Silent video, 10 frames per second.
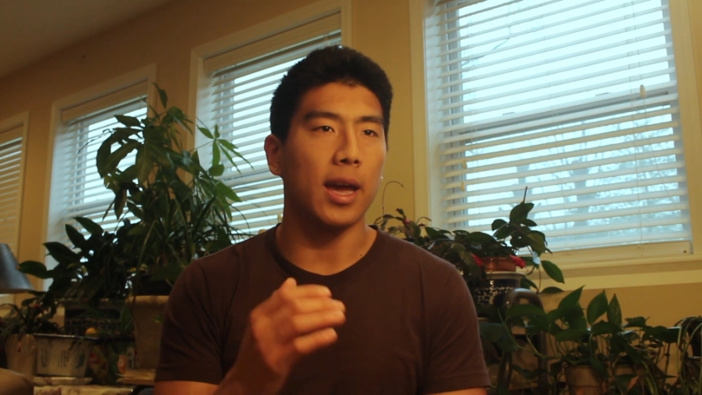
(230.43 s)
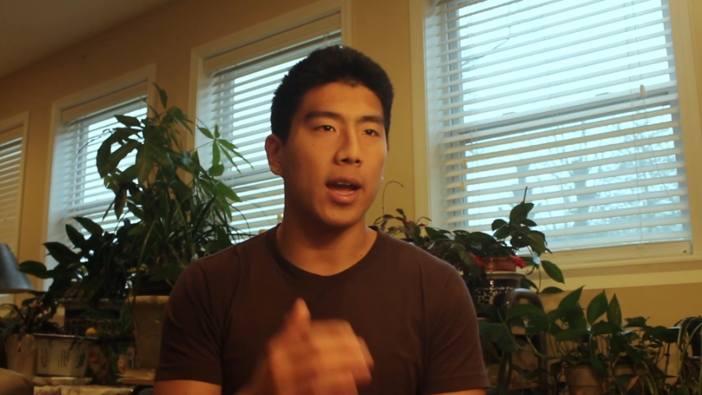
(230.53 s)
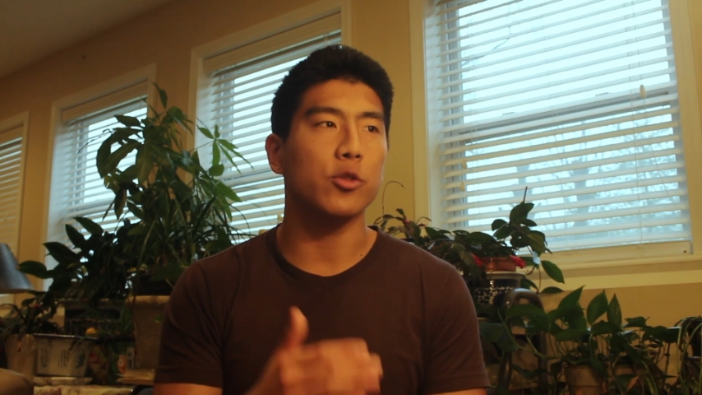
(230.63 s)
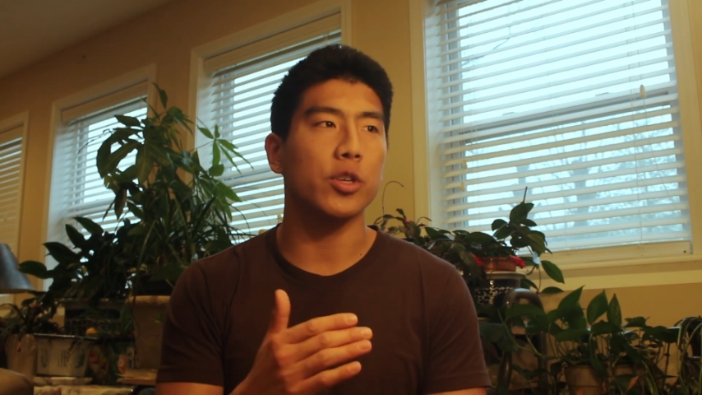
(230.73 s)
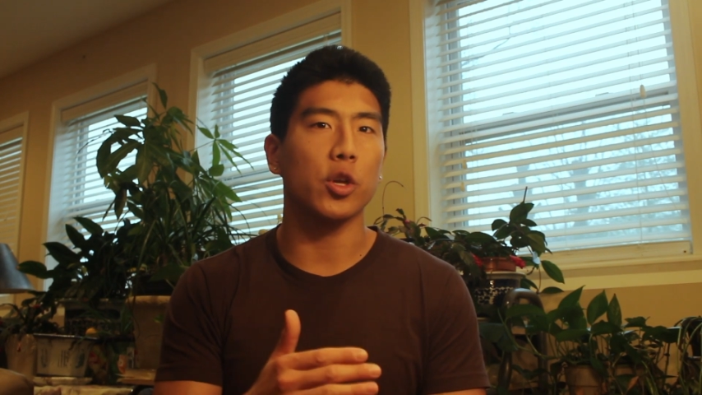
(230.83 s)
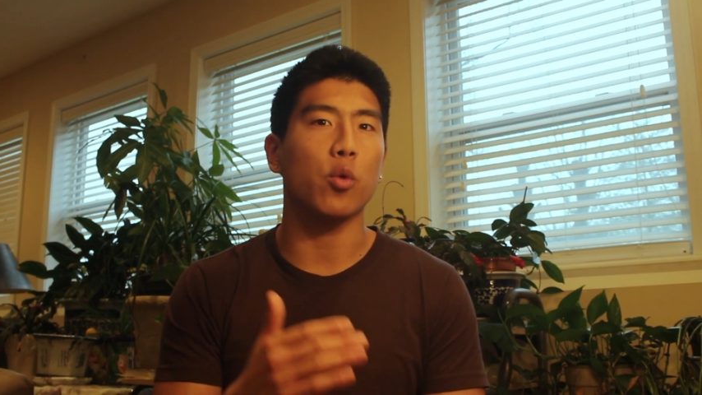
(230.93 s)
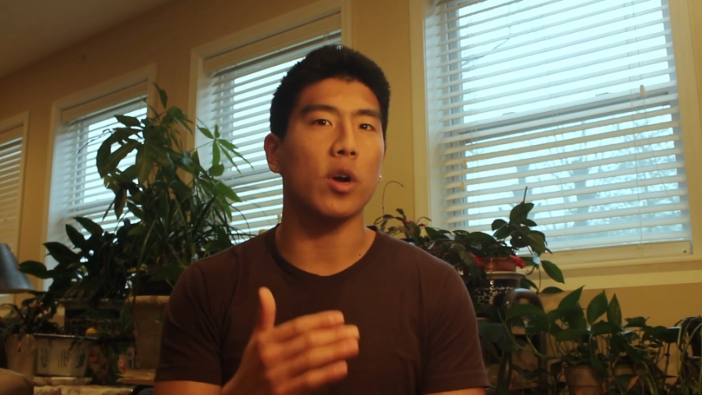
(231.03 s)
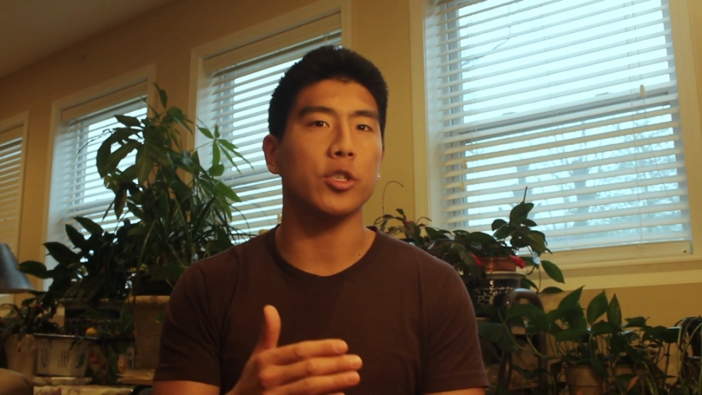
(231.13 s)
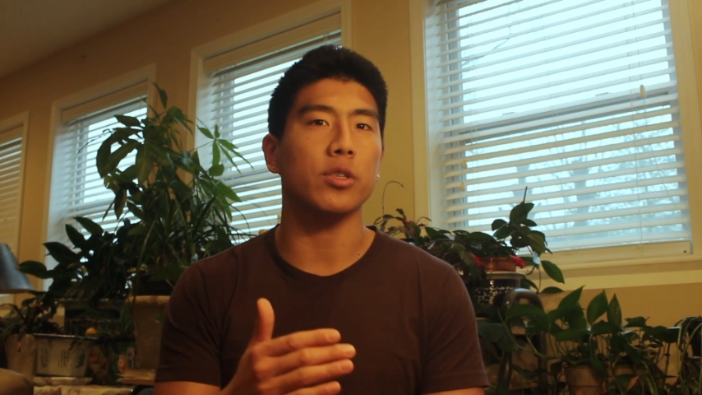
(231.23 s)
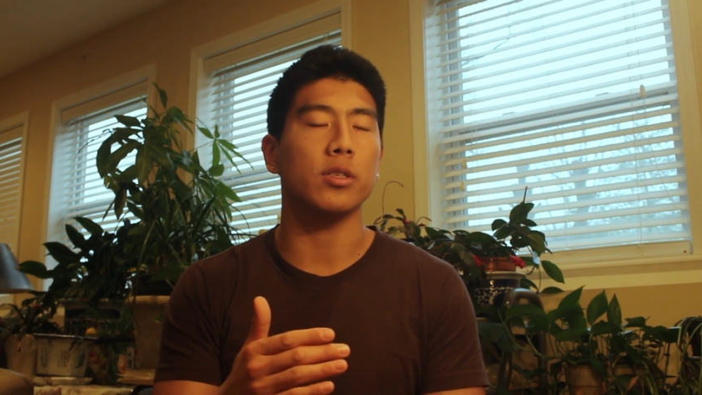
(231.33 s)
answering the
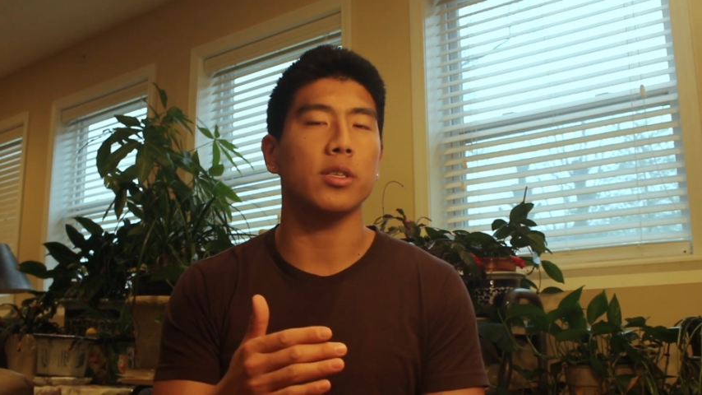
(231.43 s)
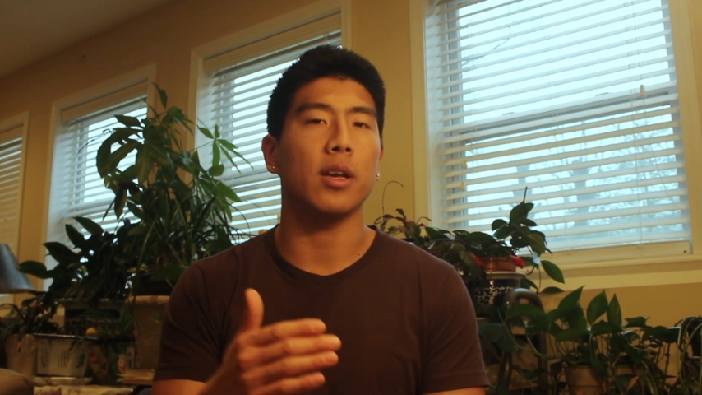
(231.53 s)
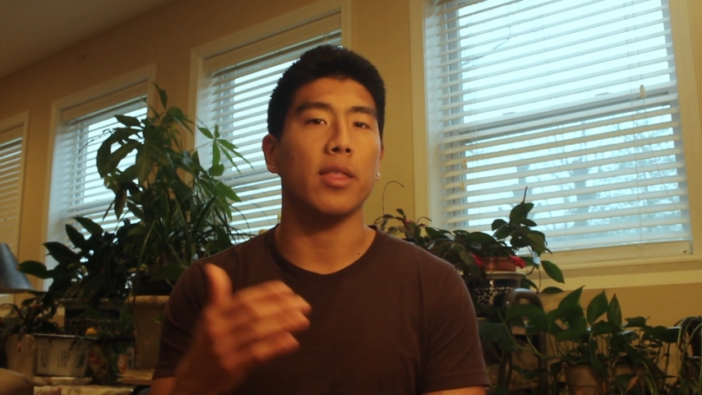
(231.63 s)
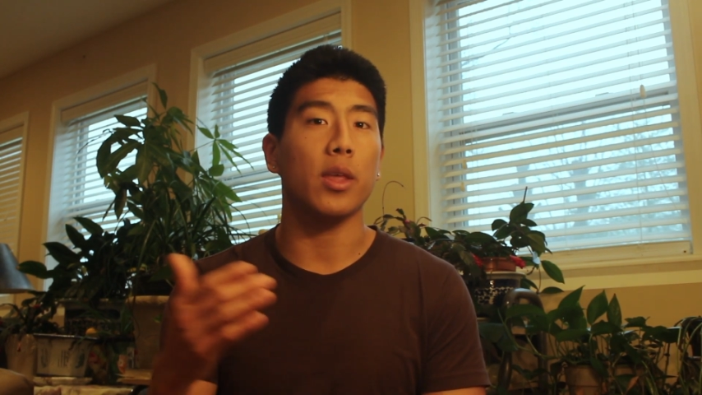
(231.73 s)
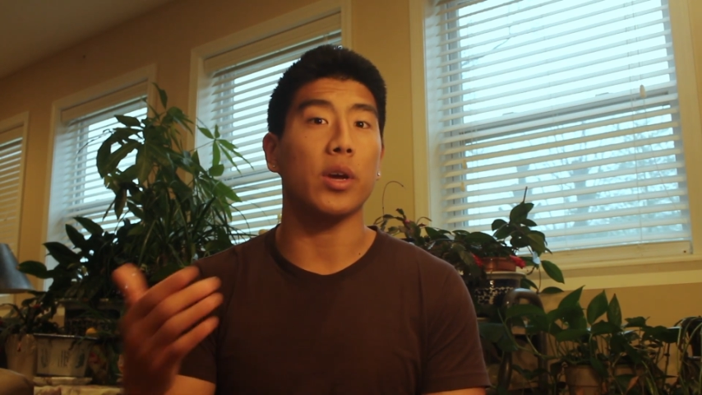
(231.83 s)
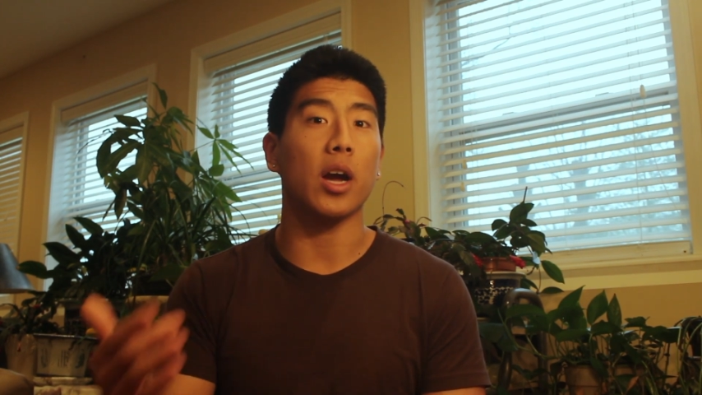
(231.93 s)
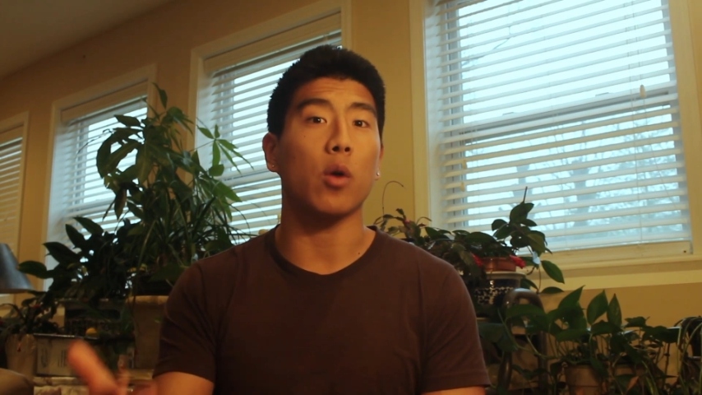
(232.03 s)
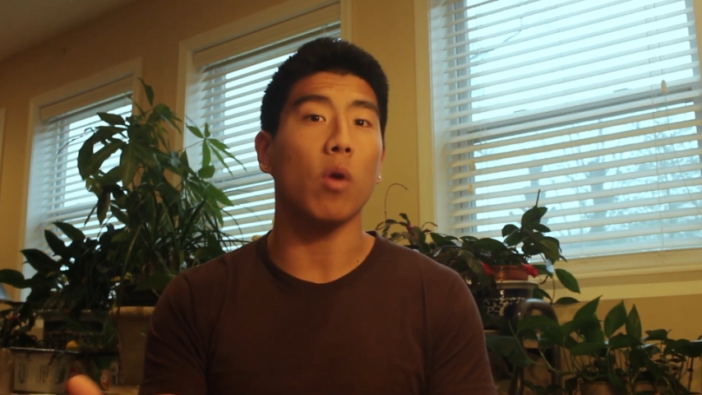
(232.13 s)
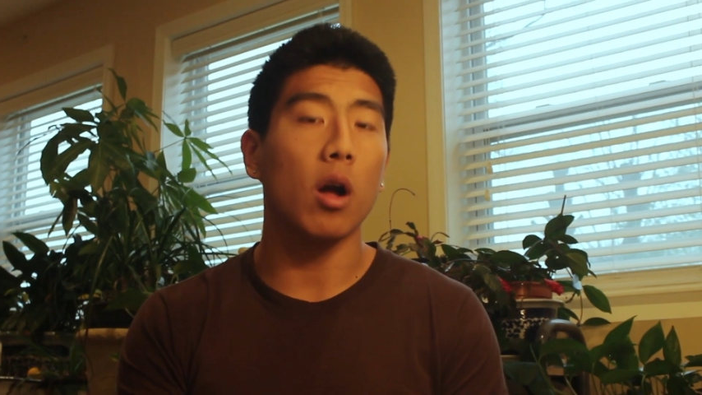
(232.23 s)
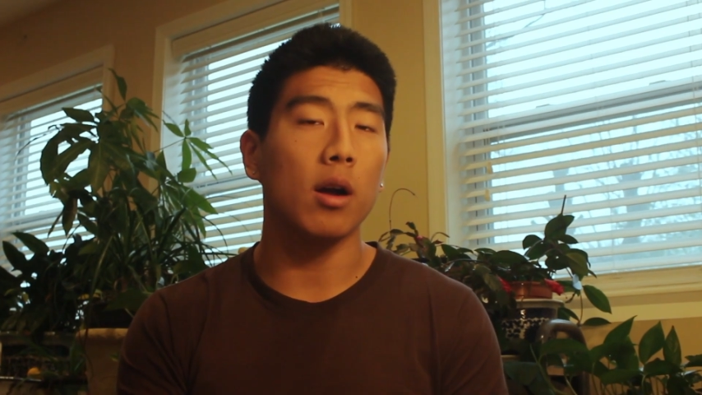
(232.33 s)
questions that we
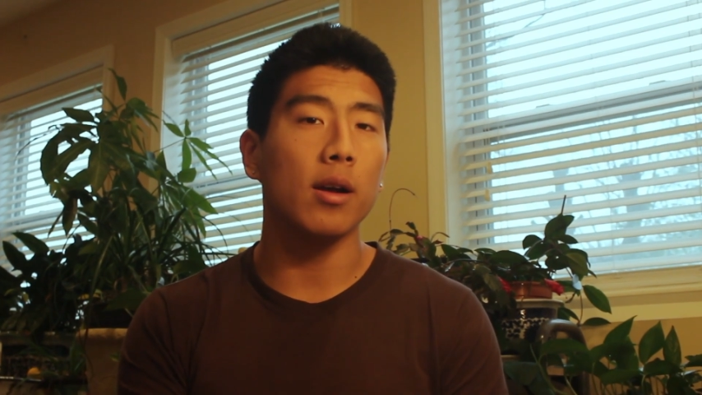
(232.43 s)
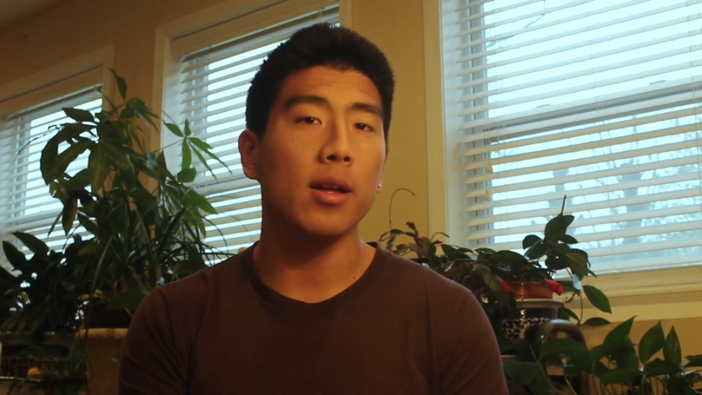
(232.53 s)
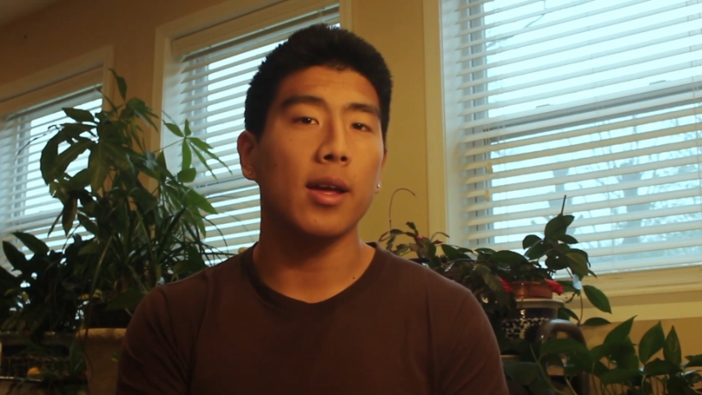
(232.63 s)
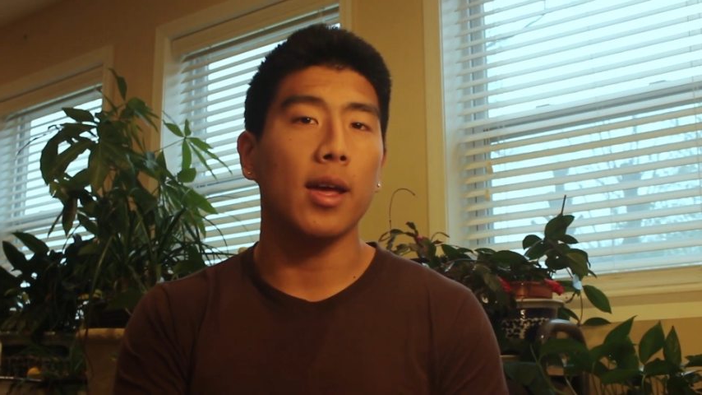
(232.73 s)
got wrong.